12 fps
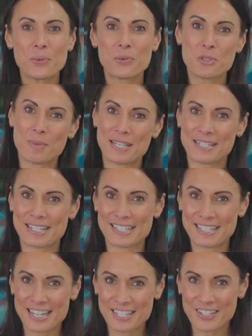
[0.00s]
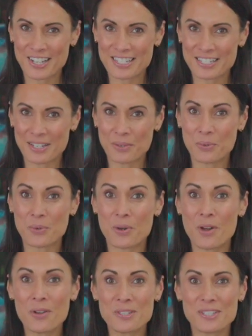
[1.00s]
automatic sanitizer or
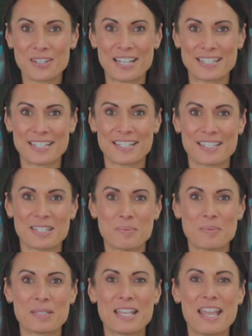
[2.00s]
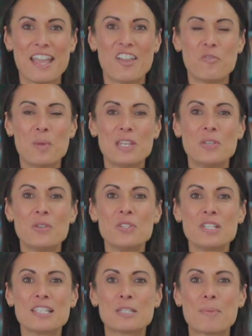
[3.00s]
oxidizer systems have been
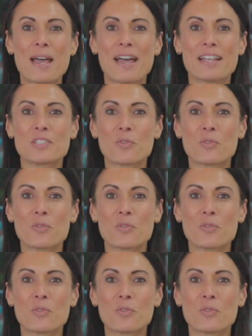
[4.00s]
used in spas